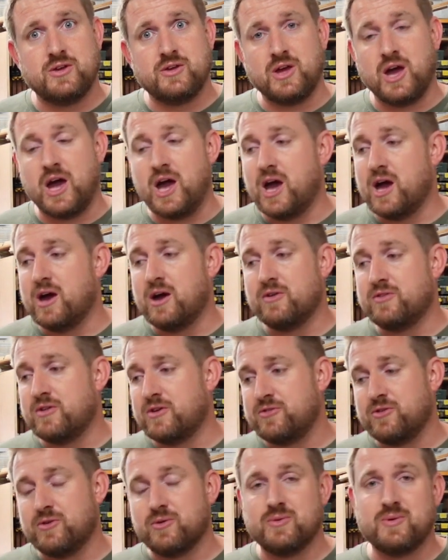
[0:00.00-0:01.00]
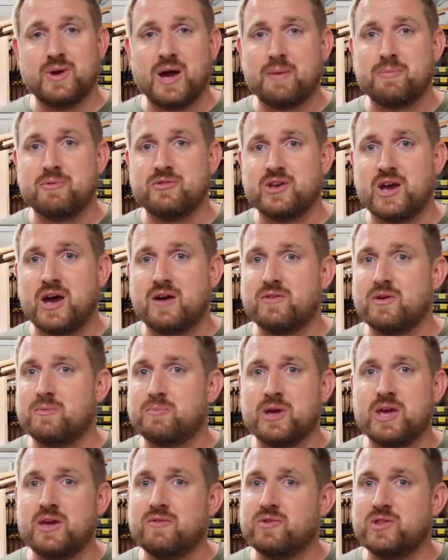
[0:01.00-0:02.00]
unless you happen to have it.
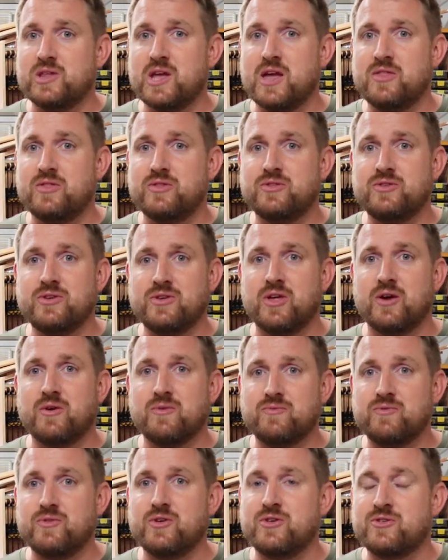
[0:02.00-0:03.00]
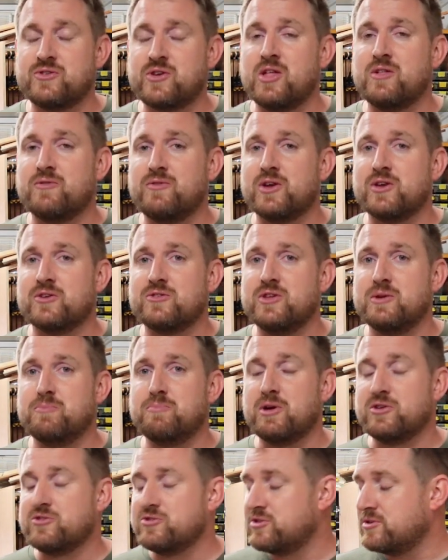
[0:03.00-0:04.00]
But even then, you know, these kind of things need
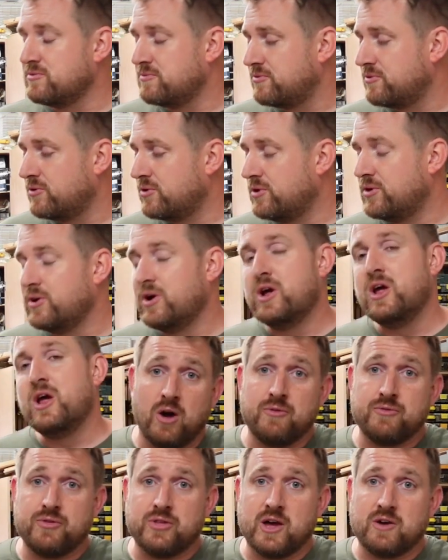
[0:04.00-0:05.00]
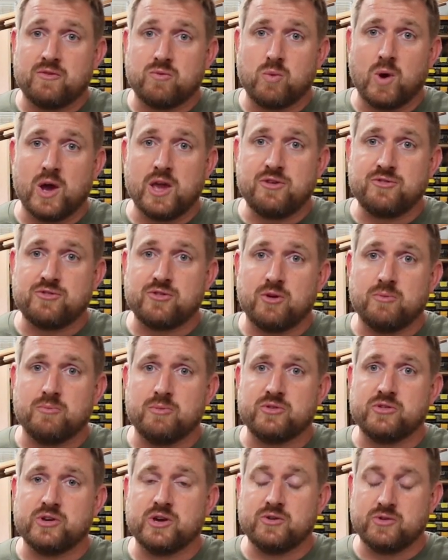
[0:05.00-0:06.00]
budgeting for, often have waste on
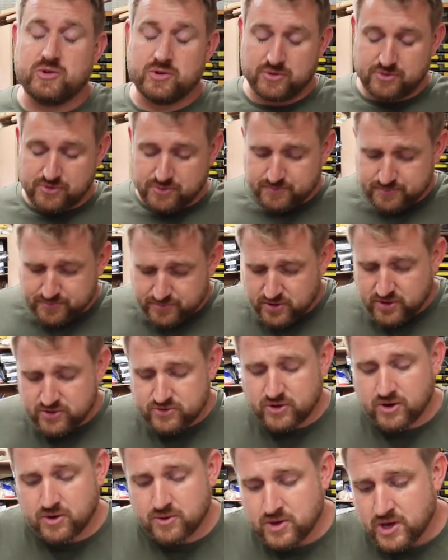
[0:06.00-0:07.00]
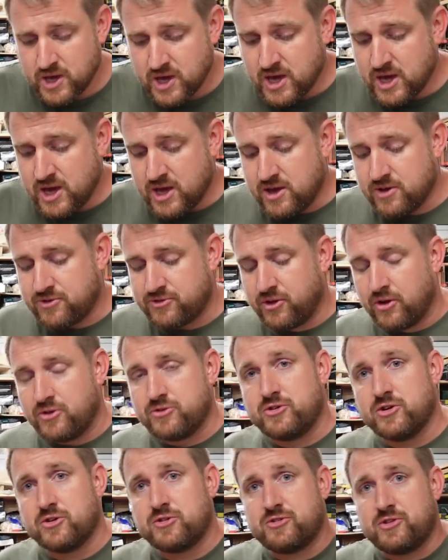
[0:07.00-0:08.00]
materials. So it's not
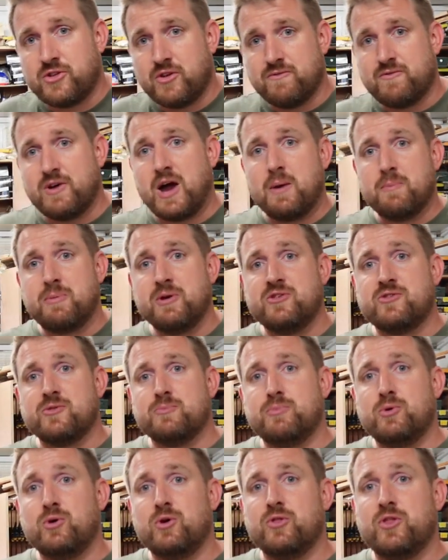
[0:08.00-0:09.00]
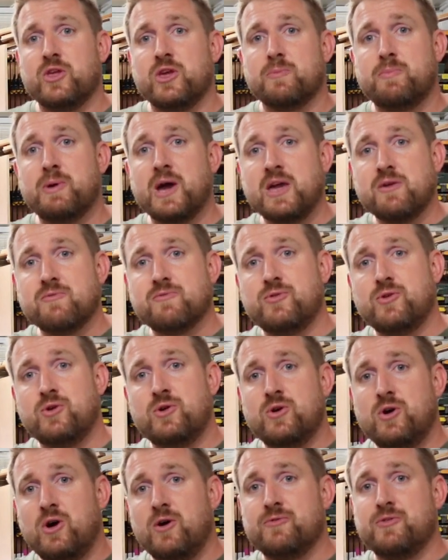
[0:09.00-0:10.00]
just that piece of board that you're paying
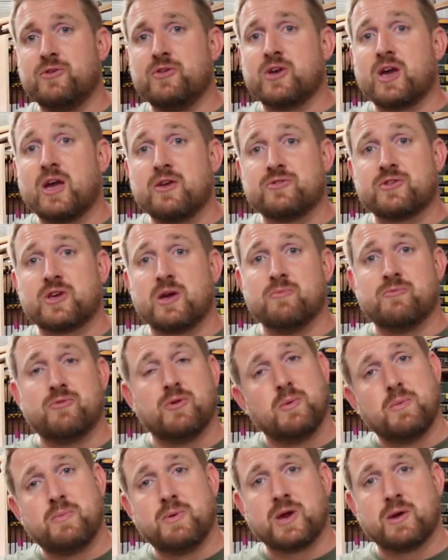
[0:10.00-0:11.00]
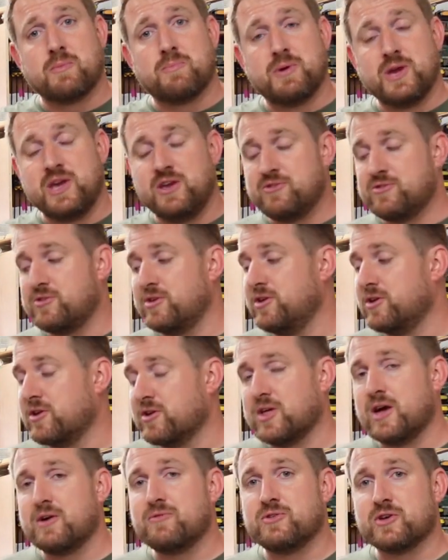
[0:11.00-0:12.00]
for, often it has to come from a bigger piece that you're
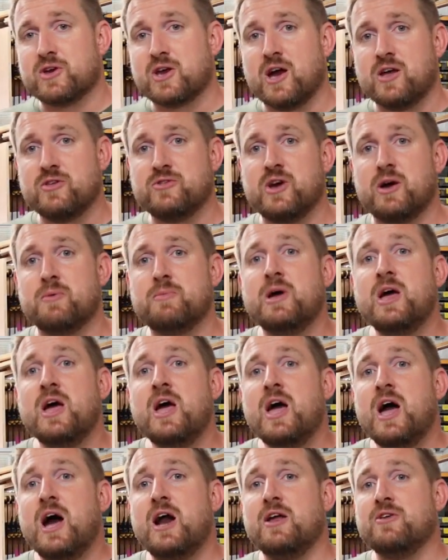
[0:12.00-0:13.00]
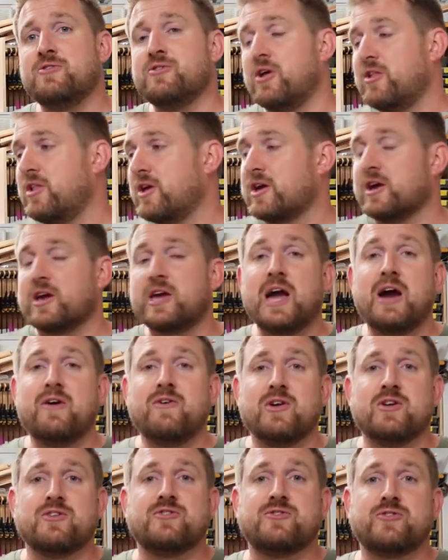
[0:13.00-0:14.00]
gonna have to cut up. And it's not like I
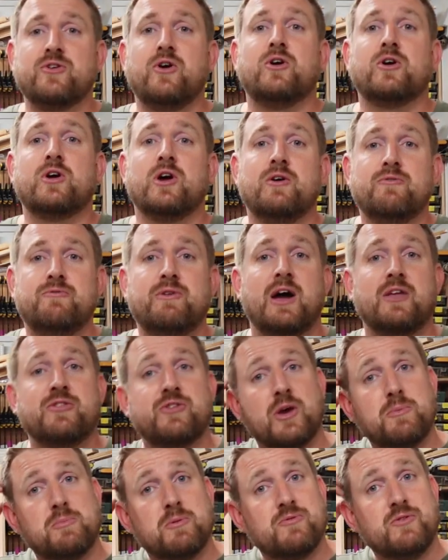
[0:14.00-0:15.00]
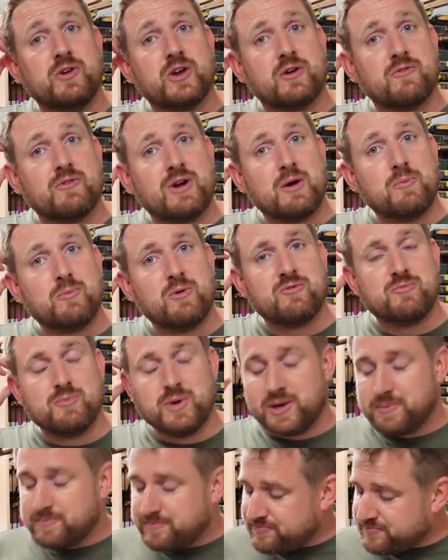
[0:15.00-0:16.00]
carry a stock of that type of thing around with
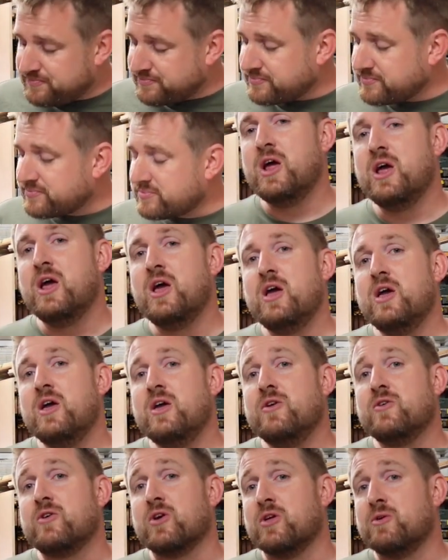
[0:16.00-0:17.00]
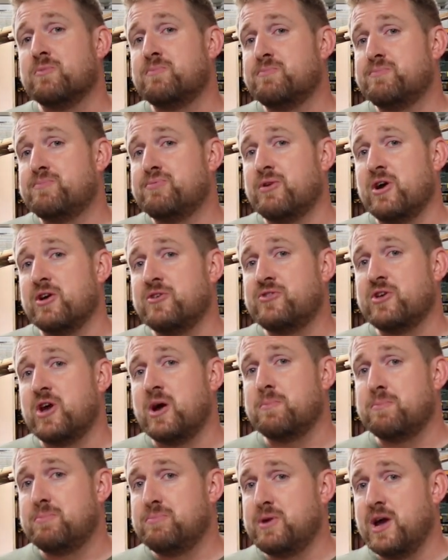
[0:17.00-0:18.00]
me. You've got to price
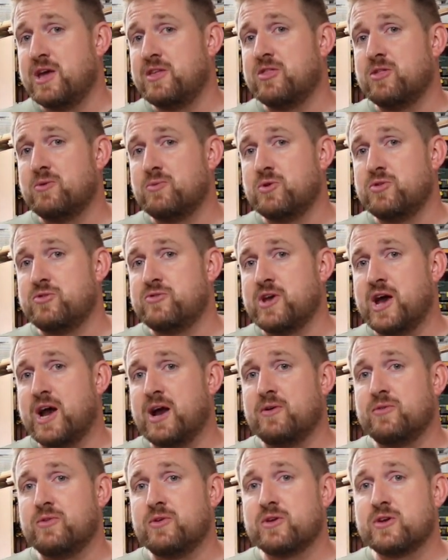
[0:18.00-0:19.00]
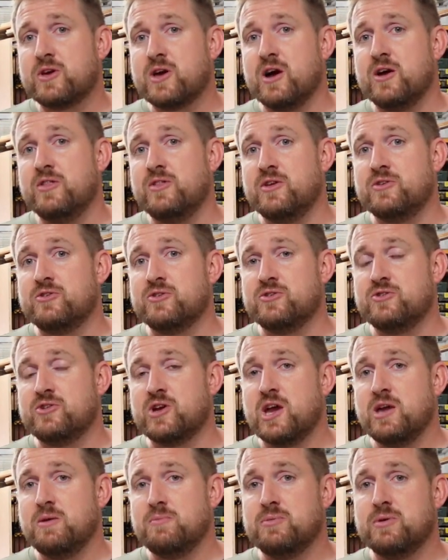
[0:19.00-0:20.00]
up, planing the wood down, cutting it to
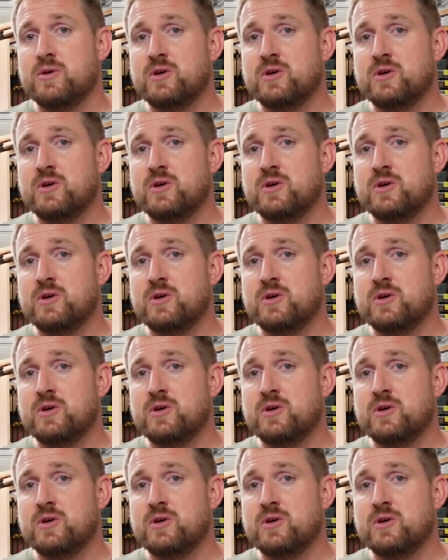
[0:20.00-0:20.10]
shape.